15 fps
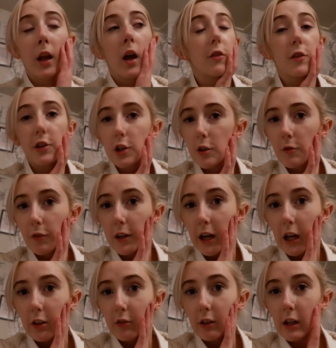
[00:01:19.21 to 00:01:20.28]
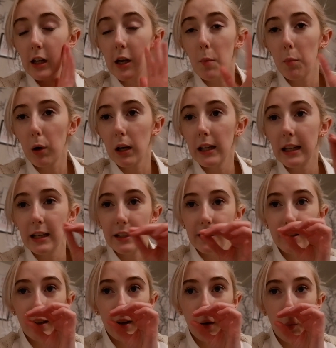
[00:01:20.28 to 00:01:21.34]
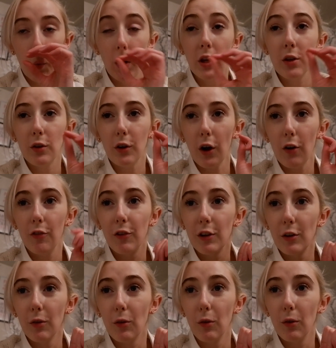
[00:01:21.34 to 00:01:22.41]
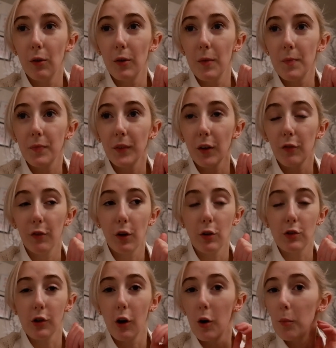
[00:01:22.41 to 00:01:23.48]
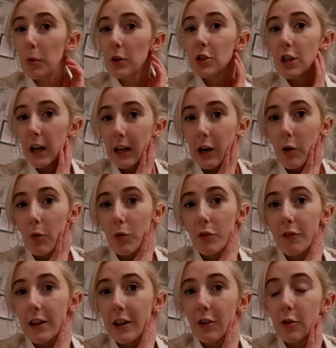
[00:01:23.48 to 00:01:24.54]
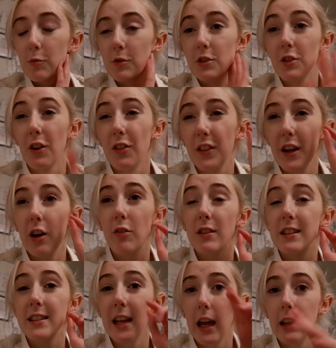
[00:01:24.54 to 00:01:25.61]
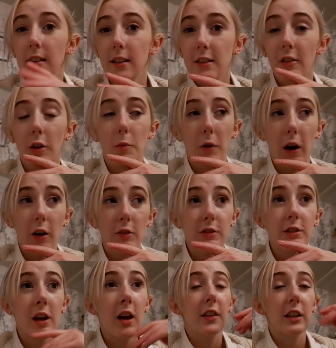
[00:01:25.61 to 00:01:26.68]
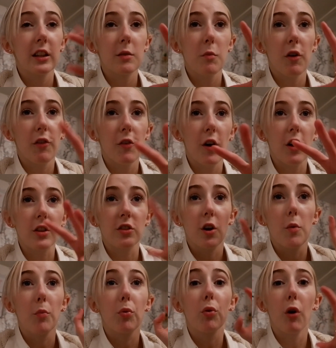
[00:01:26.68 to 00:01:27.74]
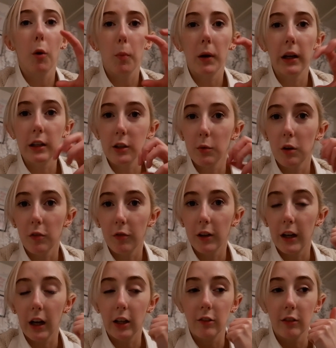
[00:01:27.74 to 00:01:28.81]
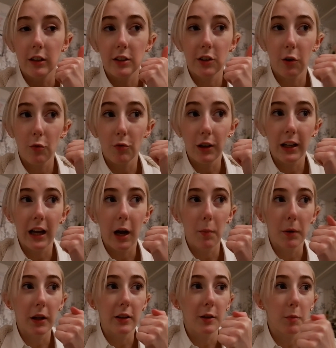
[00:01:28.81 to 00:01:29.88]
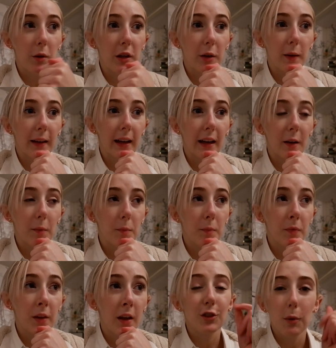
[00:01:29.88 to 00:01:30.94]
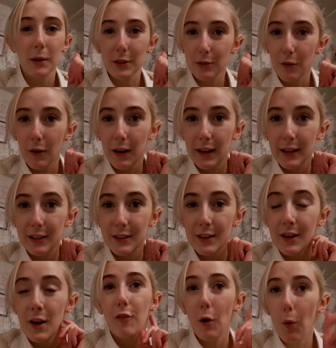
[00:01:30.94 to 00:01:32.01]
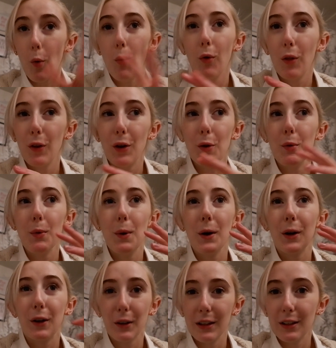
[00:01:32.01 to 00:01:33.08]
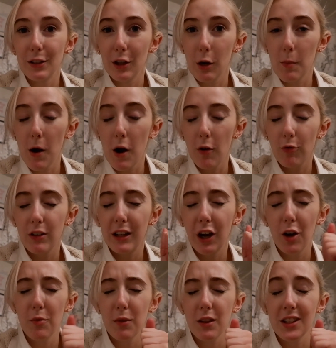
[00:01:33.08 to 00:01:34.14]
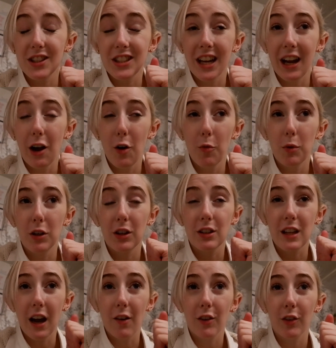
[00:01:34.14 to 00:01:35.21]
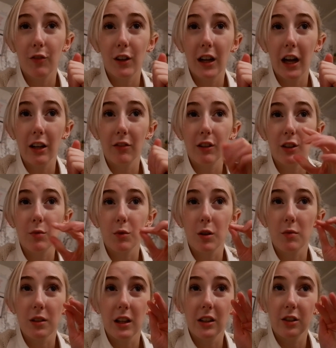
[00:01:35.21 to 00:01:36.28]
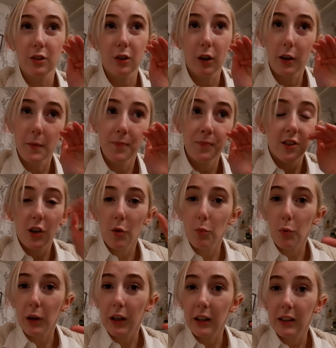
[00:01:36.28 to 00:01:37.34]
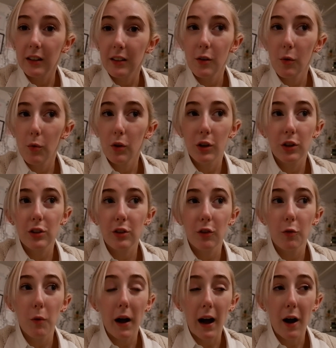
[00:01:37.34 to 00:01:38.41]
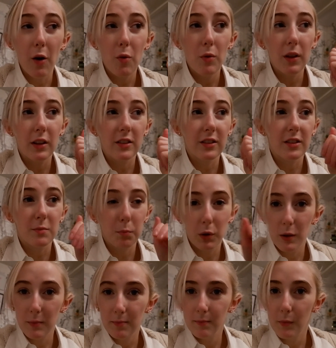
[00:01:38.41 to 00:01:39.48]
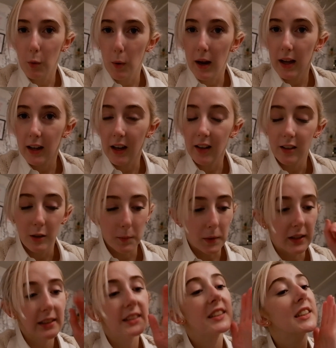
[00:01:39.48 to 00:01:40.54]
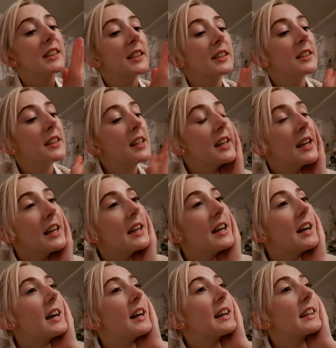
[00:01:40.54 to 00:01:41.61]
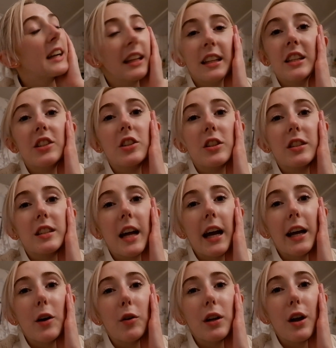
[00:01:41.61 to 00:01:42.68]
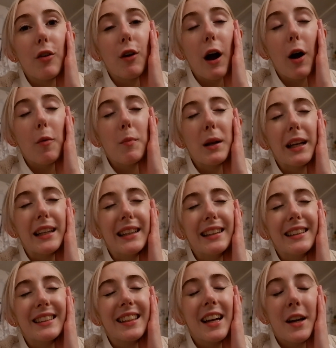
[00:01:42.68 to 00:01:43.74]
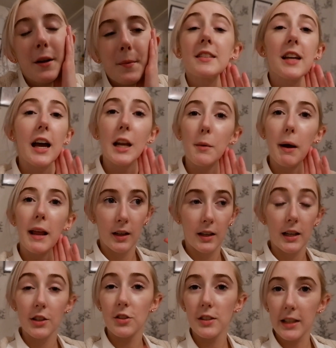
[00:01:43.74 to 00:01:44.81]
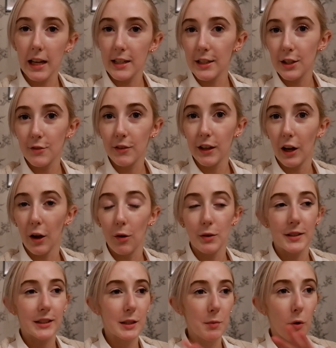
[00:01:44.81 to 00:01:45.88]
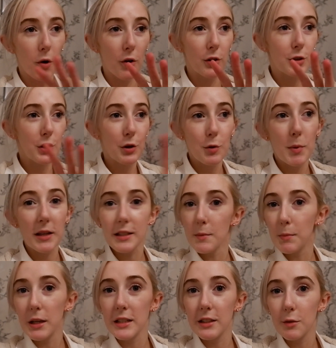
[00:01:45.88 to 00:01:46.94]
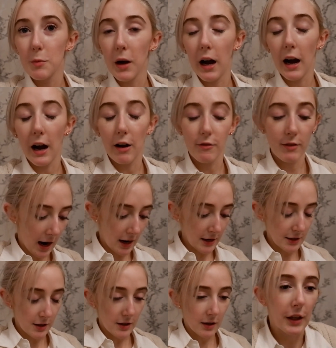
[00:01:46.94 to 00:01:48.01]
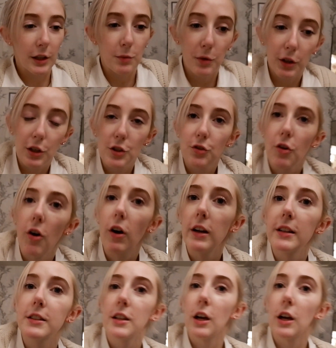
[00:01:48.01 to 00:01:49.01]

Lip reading: If you're doing Veganuary, please, when you go for your food shop, check out all the vegan options. Like they are insane this time around. This is my first time properly doing Veganuary, so I'm really happy to be doing it and I'm so excited for all the new goodies to come out. I really hope that they stay out because after Veganuary sometimes they just like don't bring all the good stuff out, they just put it away again and I'm like, can this just stay all year round please? So anyway, let's just get into this video, see what new bits and pieces we have and things we're going to try.